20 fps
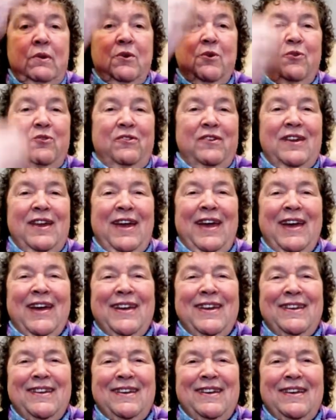notes in
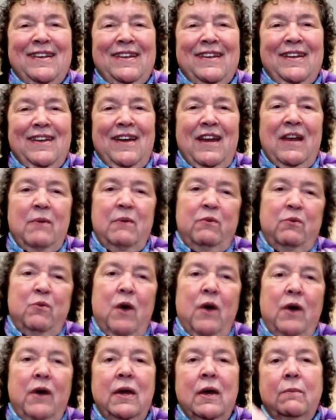hand, and I was
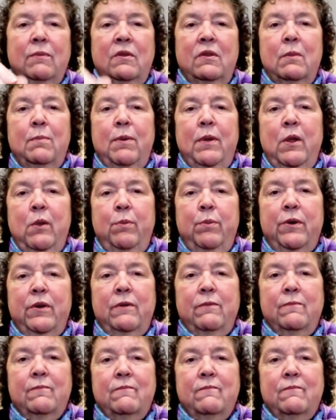walking up to the pulpit.